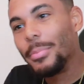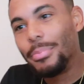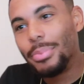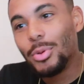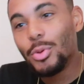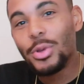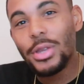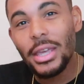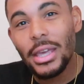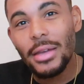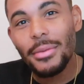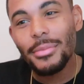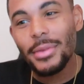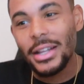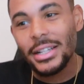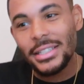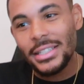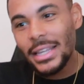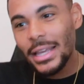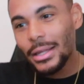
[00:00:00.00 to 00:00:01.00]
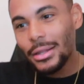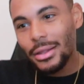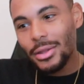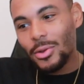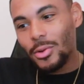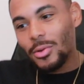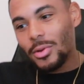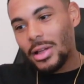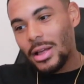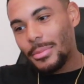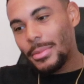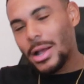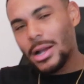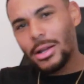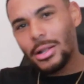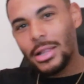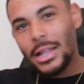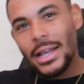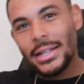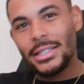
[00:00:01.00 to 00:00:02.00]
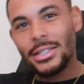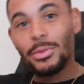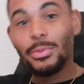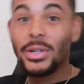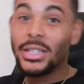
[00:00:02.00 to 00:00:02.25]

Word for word: boot camp and tech school. I'm not gonna lie to you,